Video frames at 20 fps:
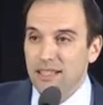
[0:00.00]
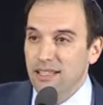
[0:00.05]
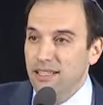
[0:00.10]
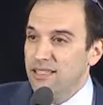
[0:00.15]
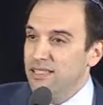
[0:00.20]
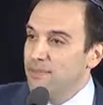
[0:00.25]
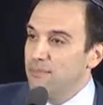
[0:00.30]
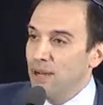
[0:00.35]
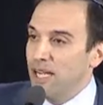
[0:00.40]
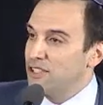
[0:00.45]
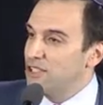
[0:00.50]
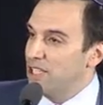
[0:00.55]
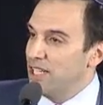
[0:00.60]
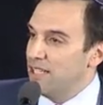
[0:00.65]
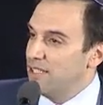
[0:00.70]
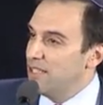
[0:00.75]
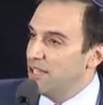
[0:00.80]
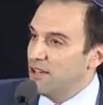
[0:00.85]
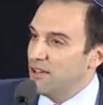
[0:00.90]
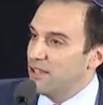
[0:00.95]
It's much
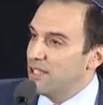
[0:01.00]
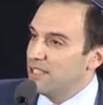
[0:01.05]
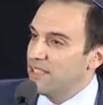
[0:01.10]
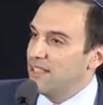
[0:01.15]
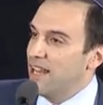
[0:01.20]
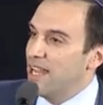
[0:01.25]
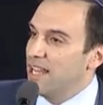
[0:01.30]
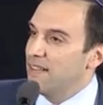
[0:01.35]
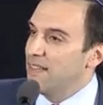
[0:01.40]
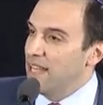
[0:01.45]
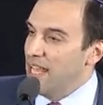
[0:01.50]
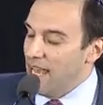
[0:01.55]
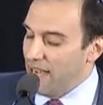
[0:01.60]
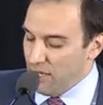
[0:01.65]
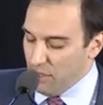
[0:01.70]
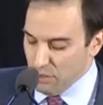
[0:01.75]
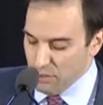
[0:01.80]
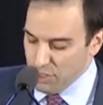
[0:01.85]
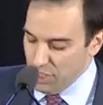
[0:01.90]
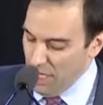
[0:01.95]
easier to stay in the
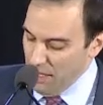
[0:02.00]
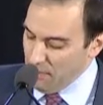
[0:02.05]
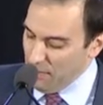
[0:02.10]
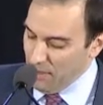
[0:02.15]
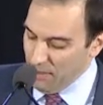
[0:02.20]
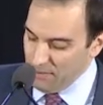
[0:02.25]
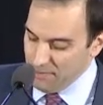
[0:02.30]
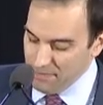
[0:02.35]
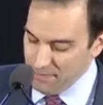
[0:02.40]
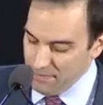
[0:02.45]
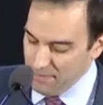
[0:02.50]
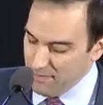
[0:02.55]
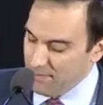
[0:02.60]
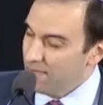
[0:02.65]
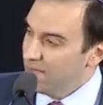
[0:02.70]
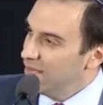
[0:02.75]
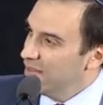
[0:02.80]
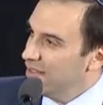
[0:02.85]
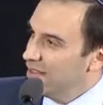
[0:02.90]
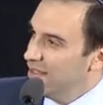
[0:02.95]
echo chamber.
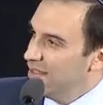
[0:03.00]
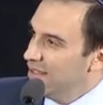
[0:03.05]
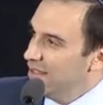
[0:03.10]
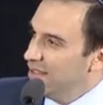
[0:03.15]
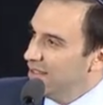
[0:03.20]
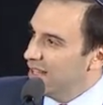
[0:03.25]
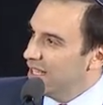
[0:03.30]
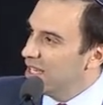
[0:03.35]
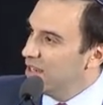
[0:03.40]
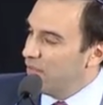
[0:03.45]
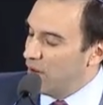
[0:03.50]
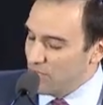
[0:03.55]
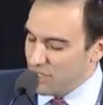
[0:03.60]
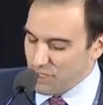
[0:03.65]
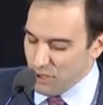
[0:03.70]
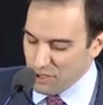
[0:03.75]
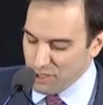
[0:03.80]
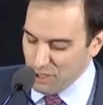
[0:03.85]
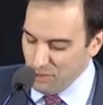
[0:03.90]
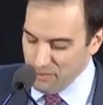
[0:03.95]
Think of our
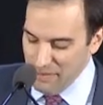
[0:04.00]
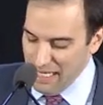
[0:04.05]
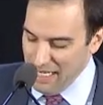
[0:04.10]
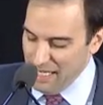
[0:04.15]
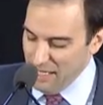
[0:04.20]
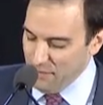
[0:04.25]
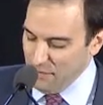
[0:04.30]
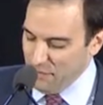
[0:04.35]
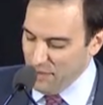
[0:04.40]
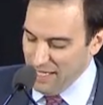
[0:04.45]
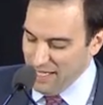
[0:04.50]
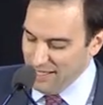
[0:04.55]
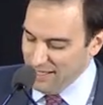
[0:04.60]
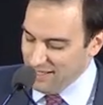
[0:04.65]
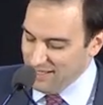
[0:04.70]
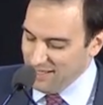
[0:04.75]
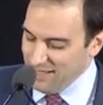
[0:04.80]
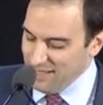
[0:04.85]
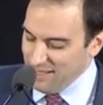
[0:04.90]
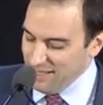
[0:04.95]
social media
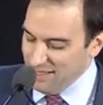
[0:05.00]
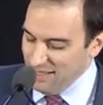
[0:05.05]
feeds,